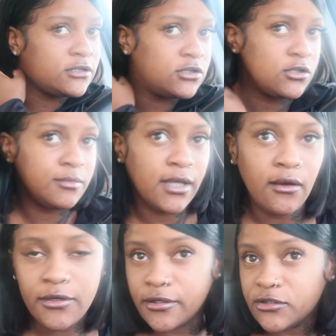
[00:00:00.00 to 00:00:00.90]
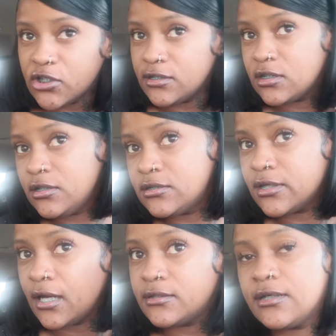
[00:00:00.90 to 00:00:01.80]
still be out here chasing these
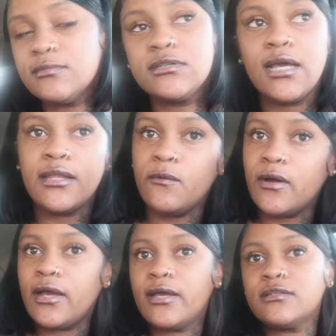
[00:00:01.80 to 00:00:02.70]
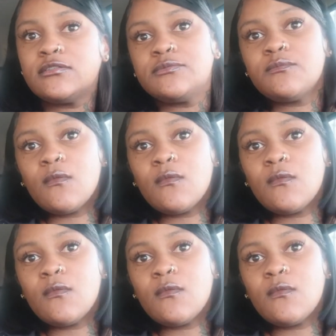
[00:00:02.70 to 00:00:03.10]
goddamn scallywags?